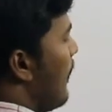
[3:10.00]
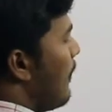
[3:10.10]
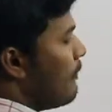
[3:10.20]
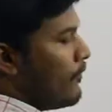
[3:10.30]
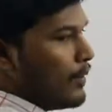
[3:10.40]

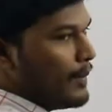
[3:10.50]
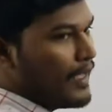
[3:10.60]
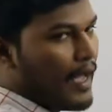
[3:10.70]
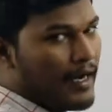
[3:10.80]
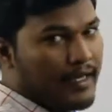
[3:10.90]
we will
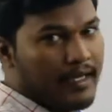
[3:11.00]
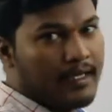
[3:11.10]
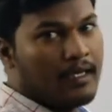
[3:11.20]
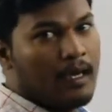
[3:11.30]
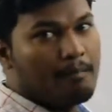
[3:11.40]
be
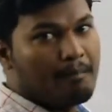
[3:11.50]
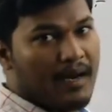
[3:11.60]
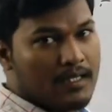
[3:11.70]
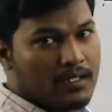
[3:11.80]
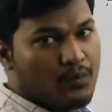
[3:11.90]
adding
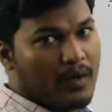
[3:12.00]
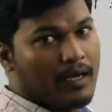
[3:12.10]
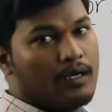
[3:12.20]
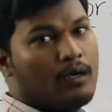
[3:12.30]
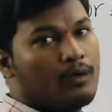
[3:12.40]
plus
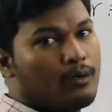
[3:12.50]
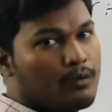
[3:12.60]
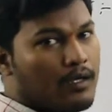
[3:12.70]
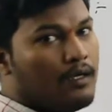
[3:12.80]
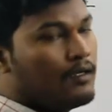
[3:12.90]
1
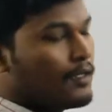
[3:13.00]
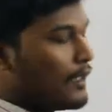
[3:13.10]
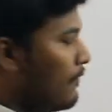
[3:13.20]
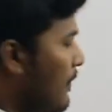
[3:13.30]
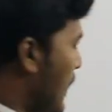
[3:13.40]
to the given